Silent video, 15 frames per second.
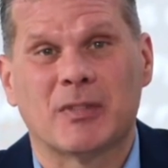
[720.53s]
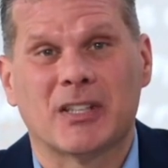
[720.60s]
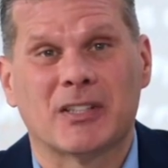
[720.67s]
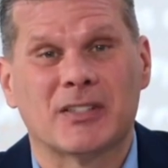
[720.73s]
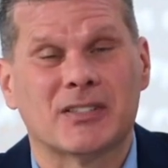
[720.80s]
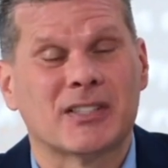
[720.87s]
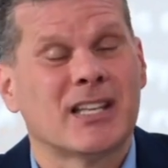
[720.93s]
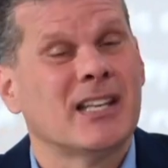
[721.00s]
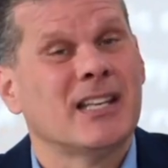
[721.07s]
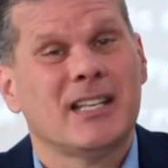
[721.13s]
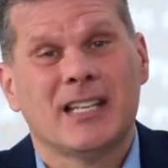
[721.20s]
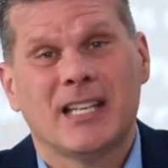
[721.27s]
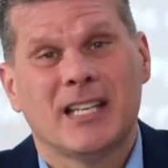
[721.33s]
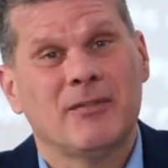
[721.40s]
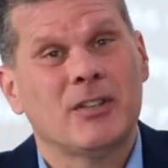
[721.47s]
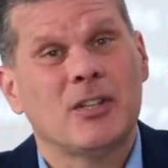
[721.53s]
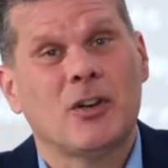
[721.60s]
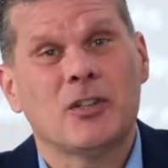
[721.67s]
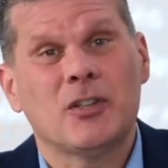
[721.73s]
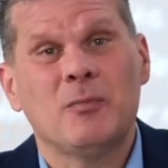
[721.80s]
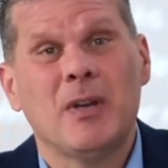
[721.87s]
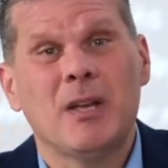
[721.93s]
Because even
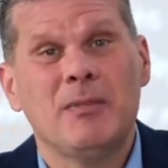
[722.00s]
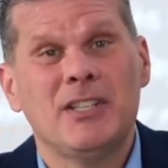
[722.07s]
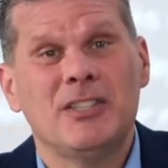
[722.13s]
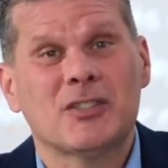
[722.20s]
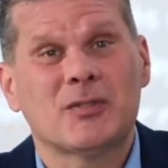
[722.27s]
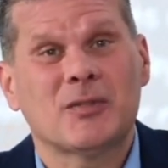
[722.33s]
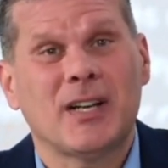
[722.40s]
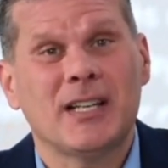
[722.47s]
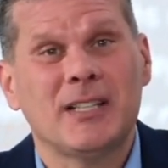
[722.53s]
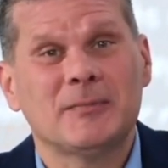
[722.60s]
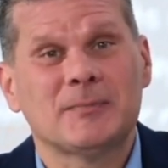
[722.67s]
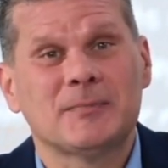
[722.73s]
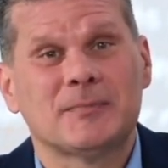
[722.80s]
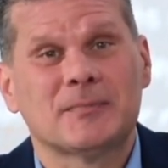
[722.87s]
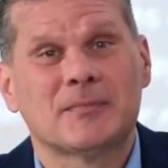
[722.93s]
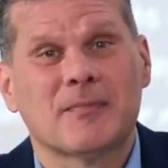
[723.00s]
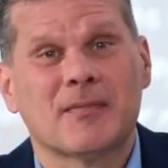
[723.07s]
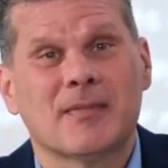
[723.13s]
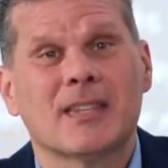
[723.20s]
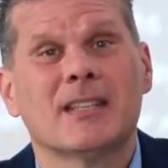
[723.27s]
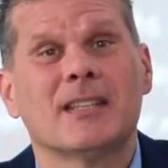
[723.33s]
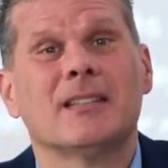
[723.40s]
though you may be just fine,
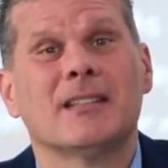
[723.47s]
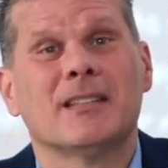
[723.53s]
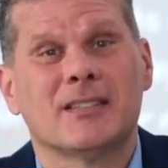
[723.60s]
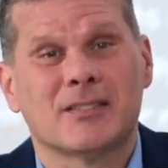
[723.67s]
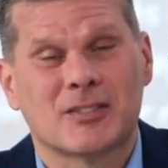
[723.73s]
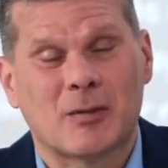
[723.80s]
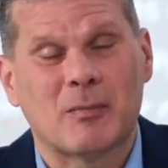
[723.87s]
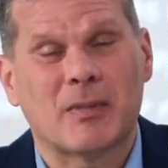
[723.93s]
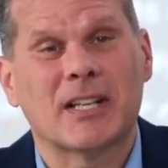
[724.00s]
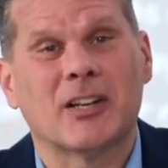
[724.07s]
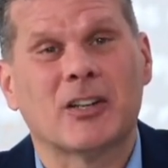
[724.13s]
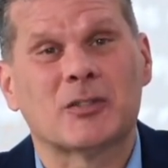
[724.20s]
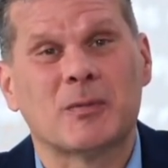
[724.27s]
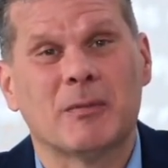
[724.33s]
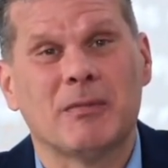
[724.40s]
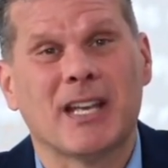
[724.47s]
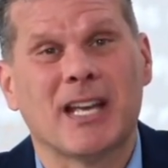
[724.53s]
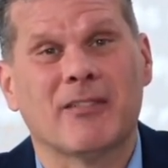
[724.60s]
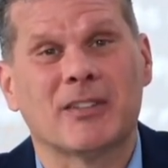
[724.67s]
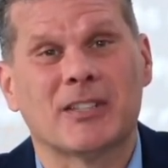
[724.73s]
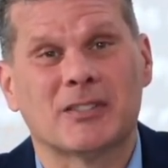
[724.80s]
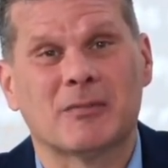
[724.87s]
somebody else may be
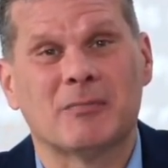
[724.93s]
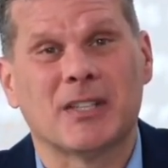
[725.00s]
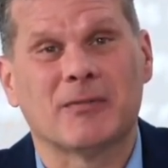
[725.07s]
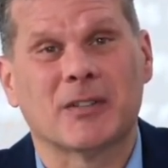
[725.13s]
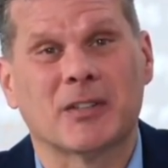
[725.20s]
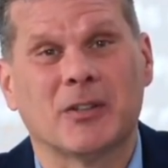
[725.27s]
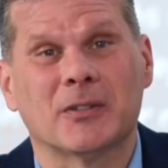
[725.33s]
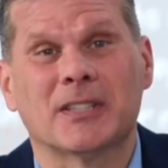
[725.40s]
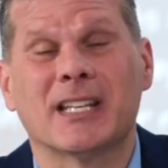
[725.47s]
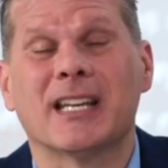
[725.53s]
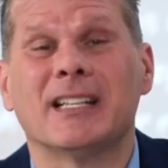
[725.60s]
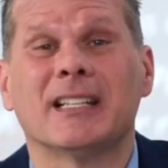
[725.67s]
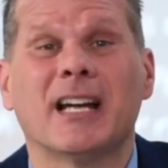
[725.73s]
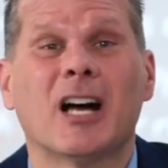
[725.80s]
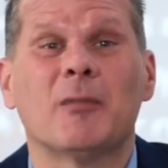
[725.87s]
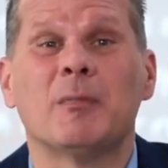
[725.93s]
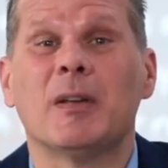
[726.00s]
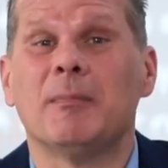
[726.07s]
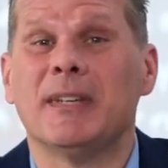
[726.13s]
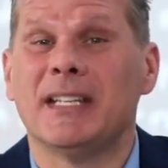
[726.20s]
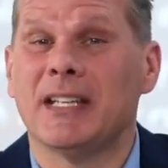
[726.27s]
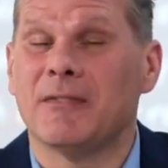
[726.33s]
having some difficulty, and God
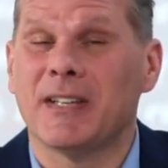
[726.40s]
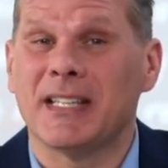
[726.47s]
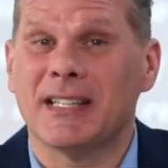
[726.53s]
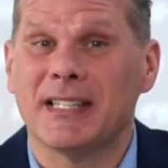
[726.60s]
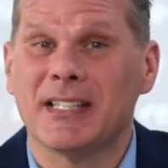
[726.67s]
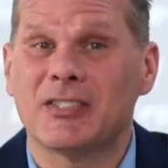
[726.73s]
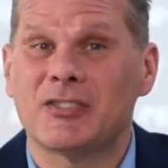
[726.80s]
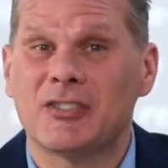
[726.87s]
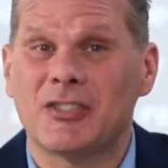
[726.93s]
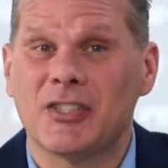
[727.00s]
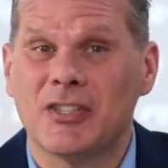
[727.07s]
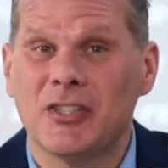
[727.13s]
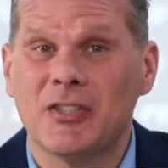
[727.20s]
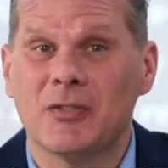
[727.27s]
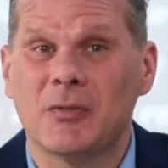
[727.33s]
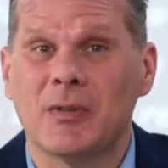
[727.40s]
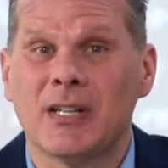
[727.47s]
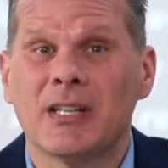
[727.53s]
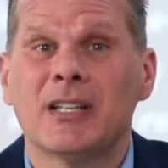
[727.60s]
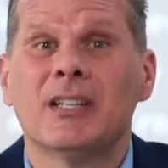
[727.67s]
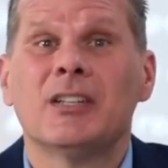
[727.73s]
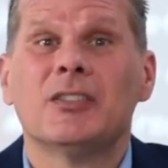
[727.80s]
may be giving this to
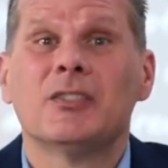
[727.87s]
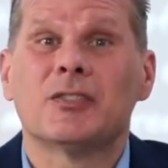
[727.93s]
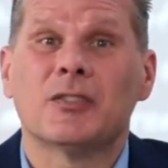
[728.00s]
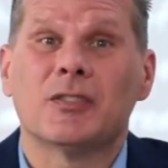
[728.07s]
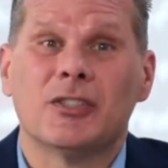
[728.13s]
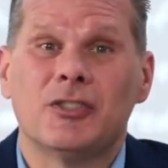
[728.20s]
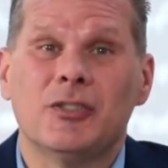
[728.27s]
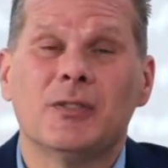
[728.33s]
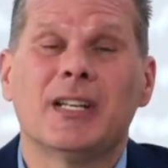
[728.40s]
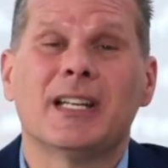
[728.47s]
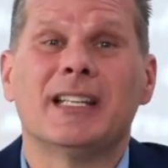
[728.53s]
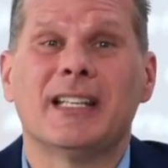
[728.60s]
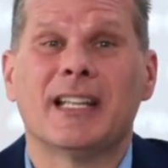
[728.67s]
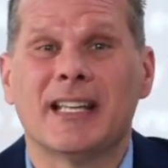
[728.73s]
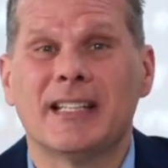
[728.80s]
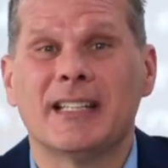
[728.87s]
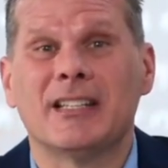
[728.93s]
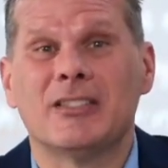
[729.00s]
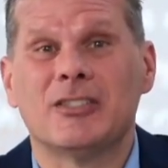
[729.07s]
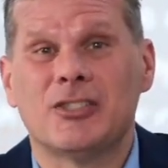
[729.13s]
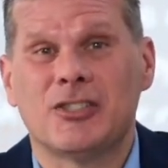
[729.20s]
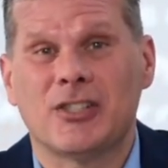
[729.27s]
you so that you can then
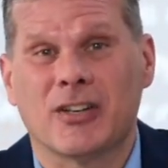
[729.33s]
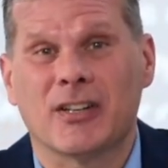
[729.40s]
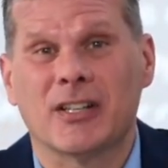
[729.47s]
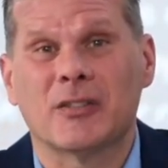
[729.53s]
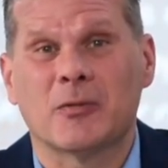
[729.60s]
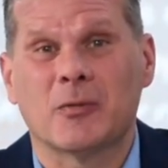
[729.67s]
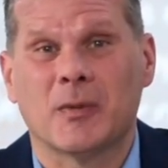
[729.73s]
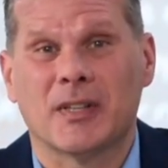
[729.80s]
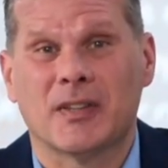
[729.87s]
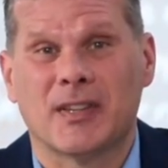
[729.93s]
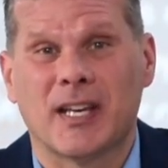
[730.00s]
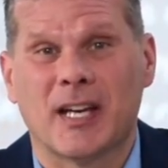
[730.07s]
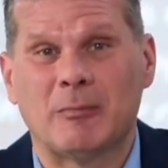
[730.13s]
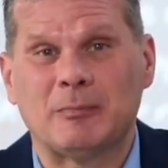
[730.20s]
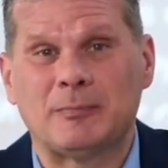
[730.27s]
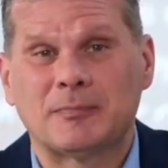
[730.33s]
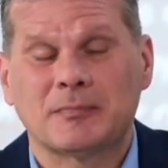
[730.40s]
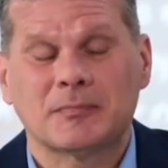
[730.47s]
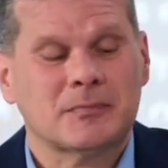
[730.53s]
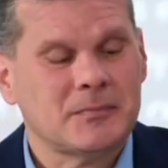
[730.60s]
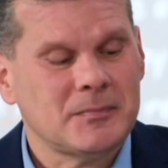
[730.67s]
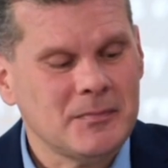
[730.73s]
share it with them.
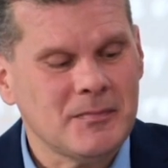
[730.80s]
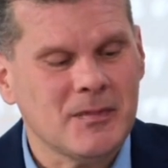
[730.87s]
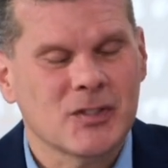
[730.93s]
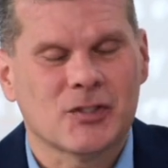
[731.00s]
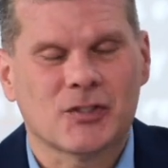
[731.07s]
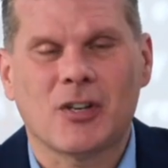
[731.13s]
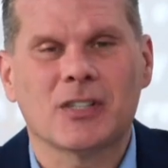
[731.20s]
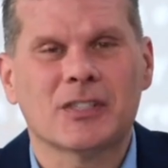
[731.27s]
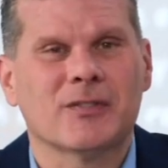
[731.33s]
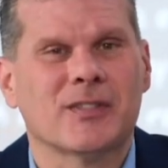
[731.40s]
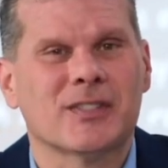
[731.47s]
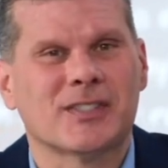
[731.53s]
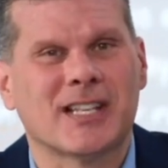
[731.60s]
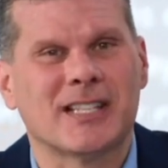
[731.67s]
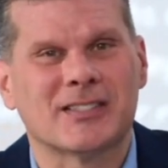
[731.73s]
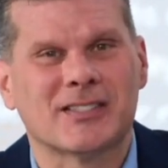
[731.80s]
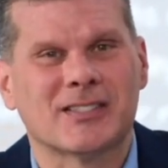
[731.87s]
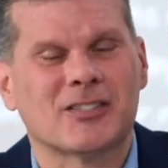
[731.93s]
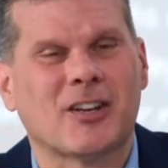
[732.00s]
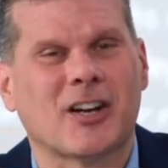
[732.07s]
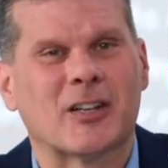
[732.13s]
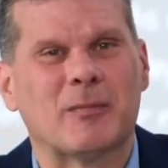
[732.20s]
Songs of
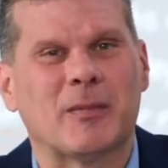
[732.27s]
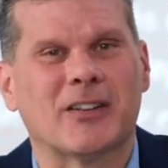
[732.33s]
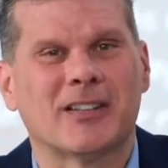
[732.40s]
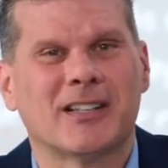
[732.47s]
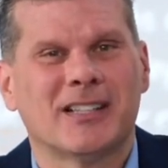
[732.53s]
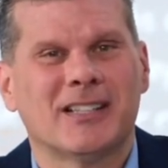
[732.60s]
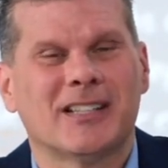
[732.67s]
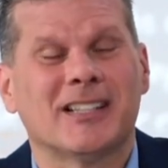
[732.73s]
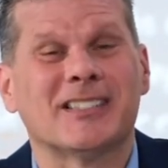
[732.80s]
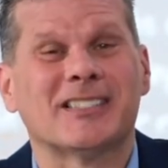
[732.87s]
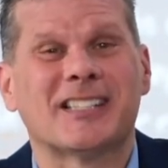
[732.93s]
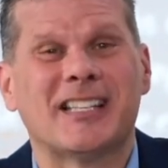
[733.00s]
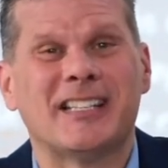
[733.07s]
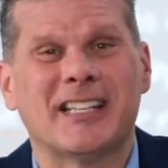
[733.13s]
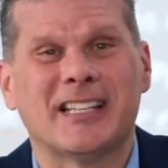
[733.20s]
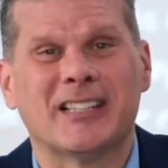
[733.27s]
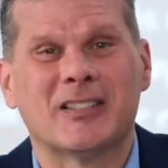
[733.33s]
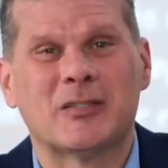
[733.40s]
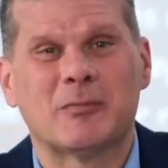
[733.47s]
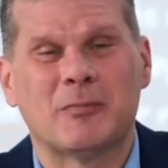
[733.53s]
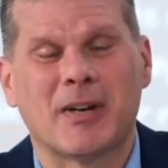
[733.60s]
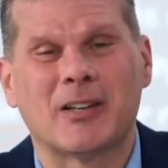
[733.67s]
Ascents, talking about
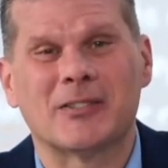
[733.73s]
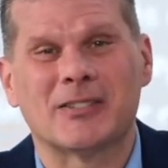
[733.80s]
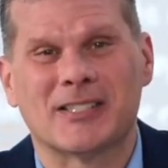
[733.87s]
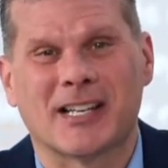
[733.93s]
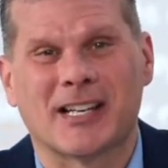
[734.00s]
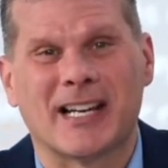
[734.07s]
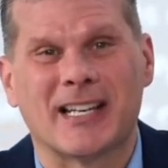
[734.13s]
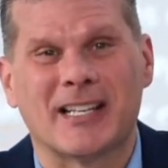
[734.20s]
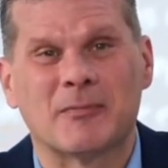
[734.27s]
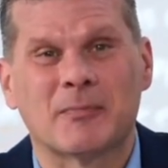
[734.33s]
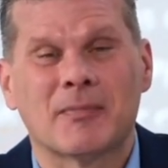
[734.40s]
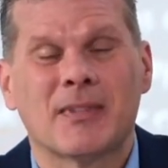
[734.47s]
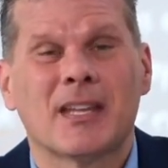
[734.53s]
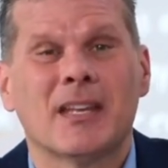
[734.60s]
ascending Mount Zion.